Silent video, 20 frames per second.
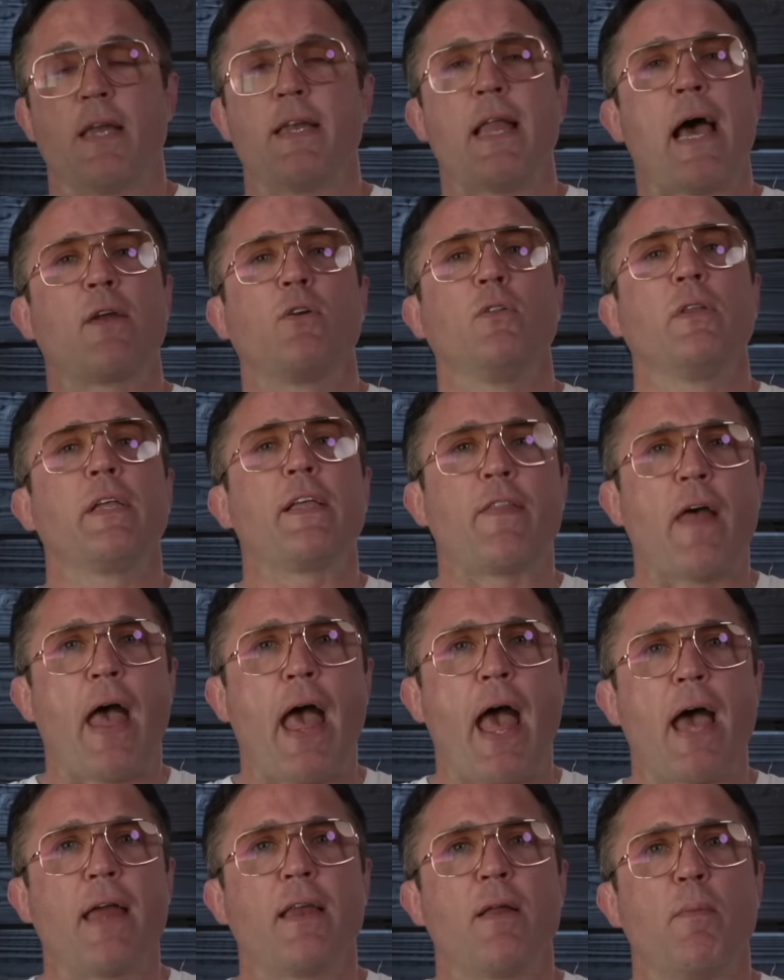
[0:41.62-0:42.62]
Not only
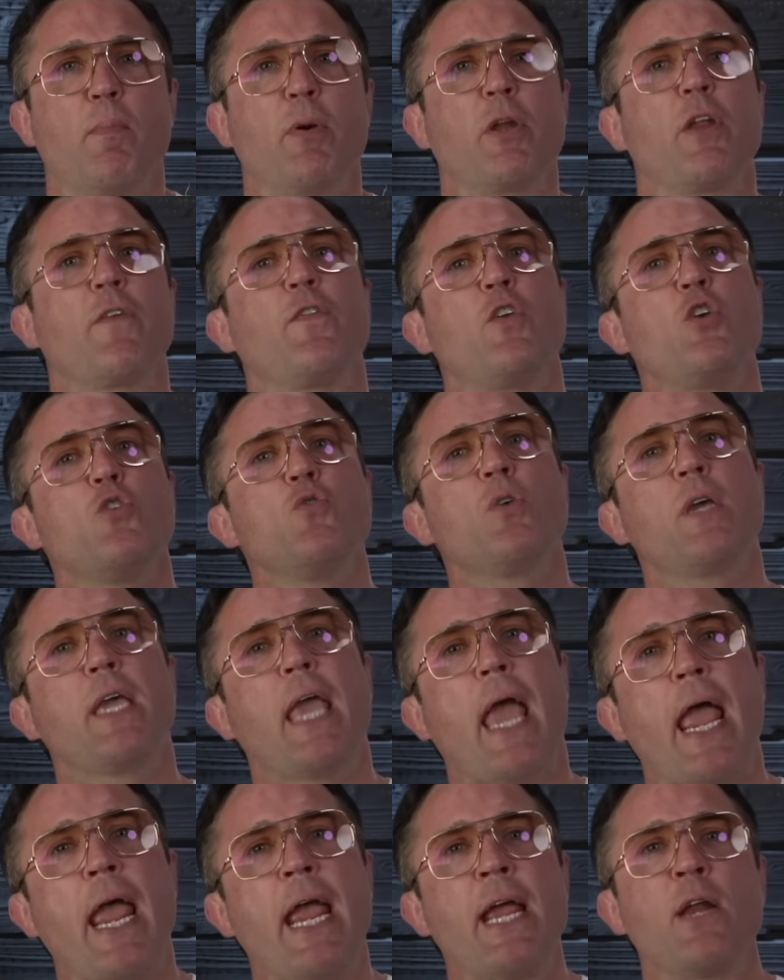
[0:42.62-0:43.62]
that, but if you
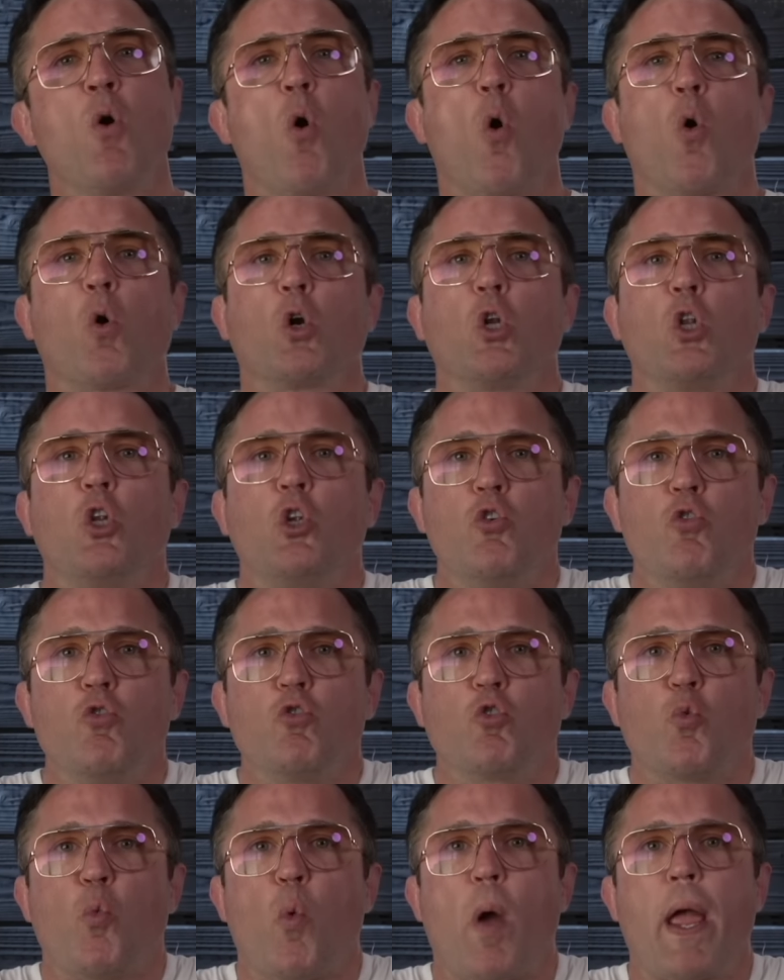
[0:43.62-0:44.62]
gain or
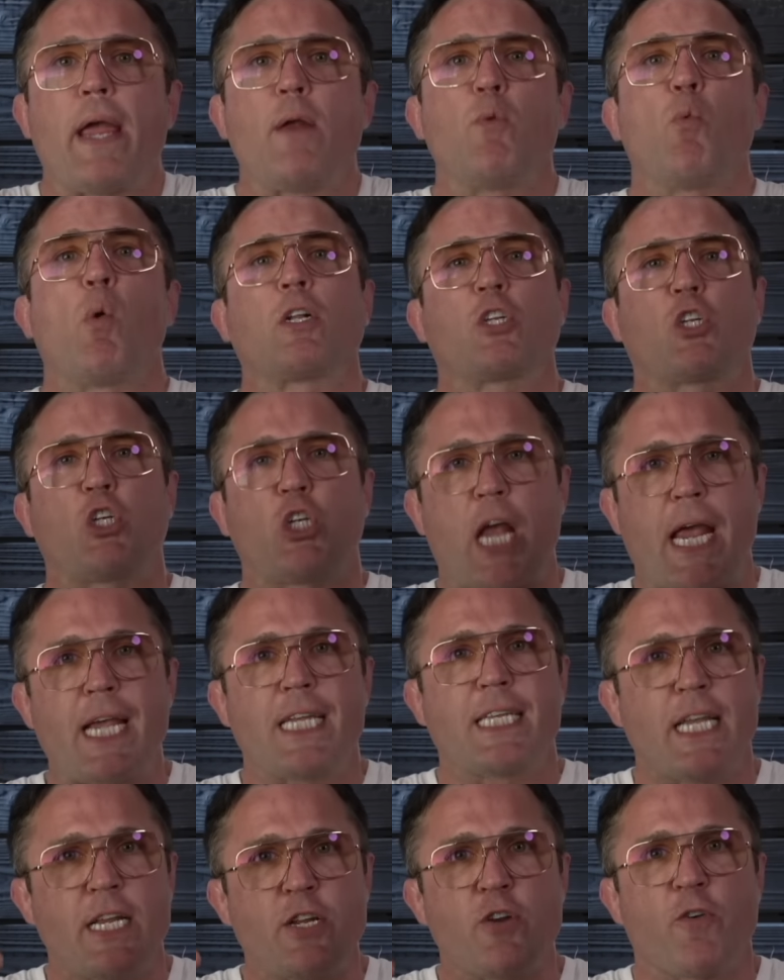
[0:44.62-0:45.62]
lose weight while
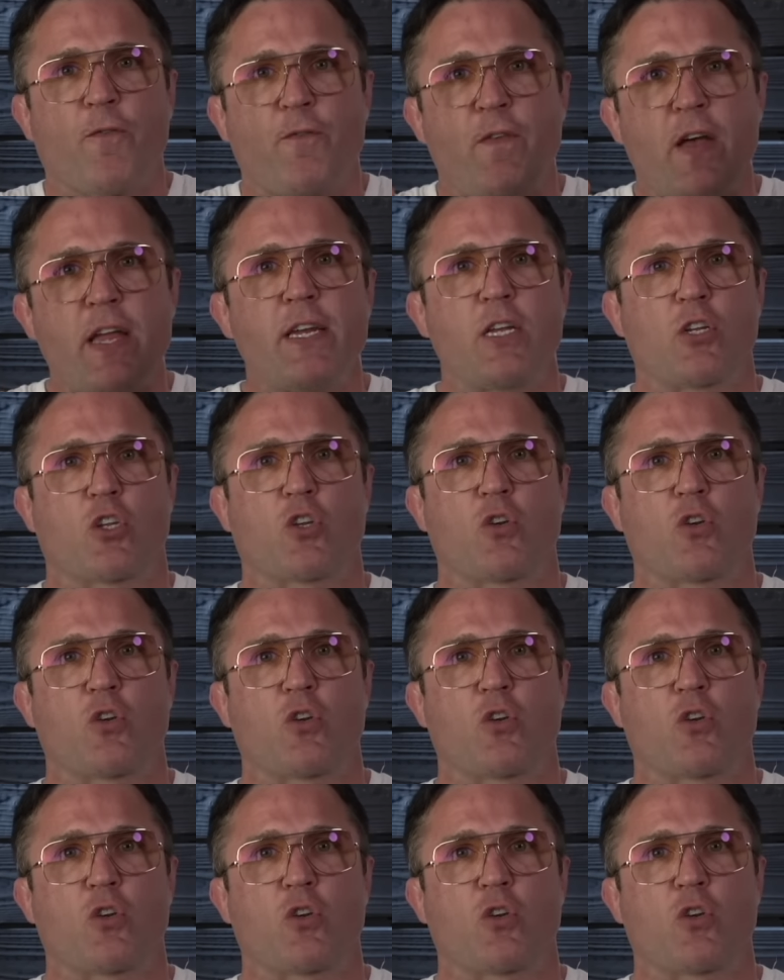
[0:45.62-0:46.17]
chasing your fitness